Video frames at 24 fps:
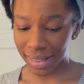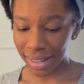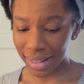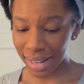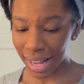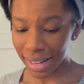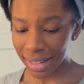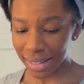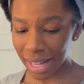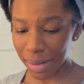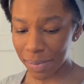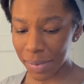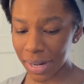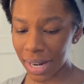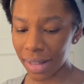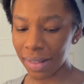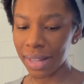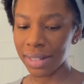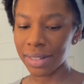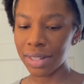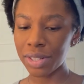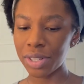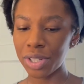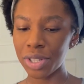The next step that I
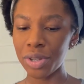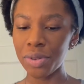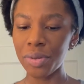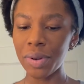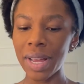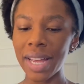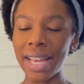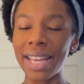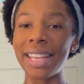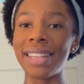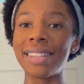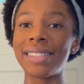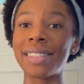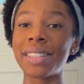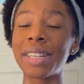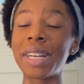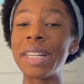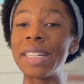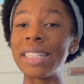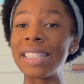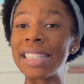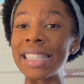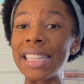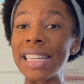like to do is
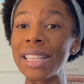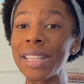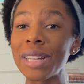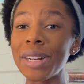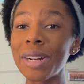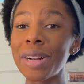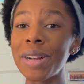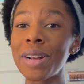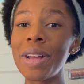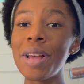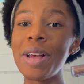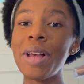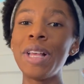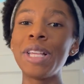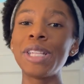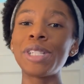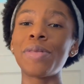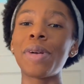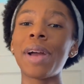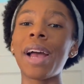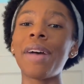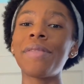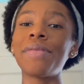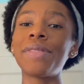concealer.
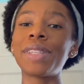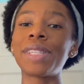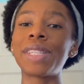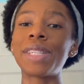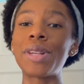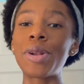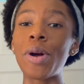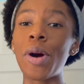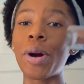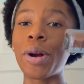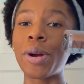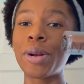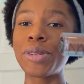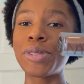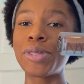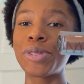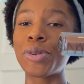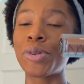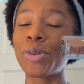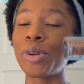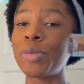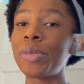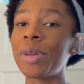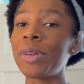So I have this NARS
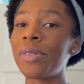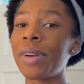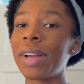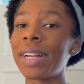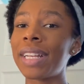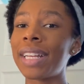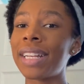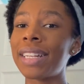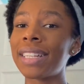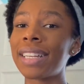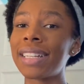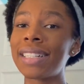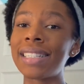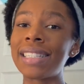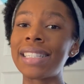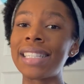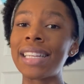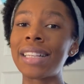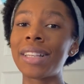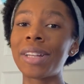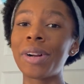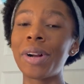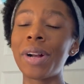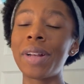Creamy Radiant
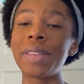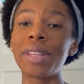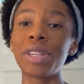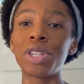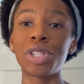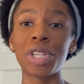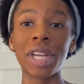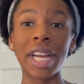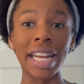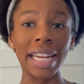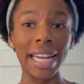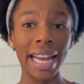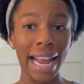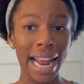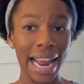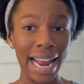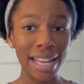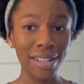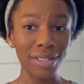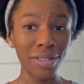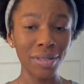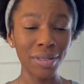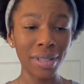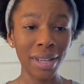Concealer in the shade
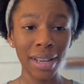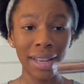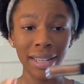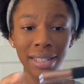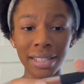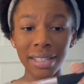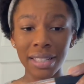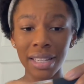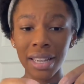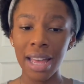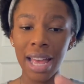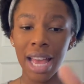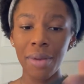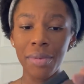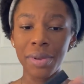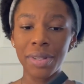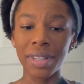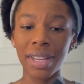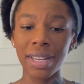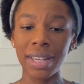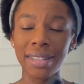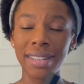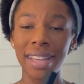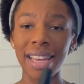Hazelnut. We're
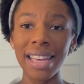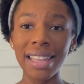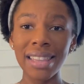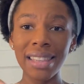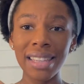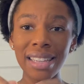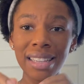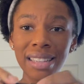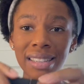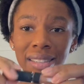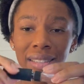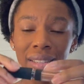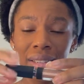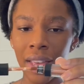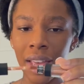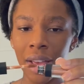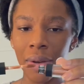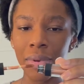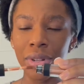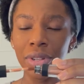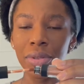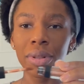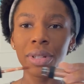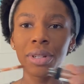just gonna take this,
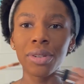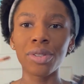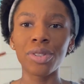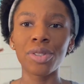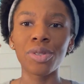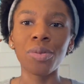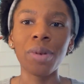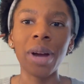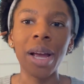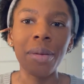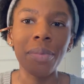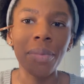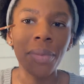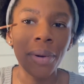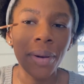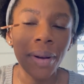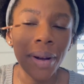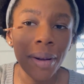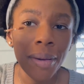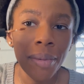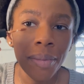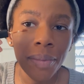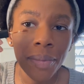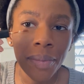we do a little swipe,
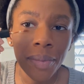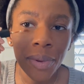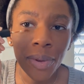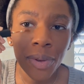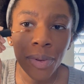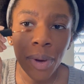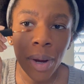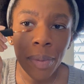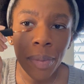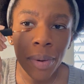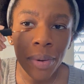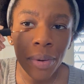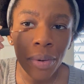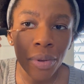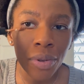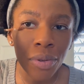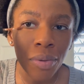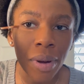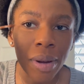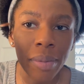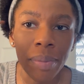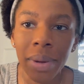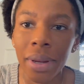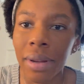okay? Swipe or no
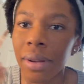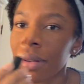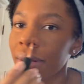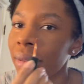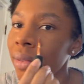swipe? Okay.